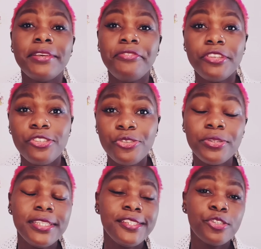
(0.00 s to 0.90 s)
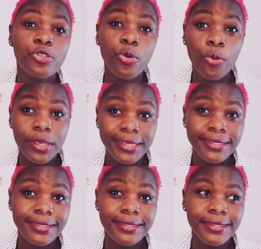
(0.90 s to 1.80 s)
FSU, it's so
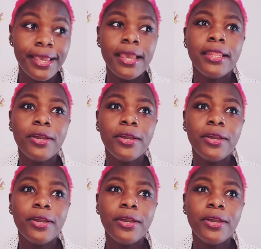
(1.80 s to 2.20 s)
easy.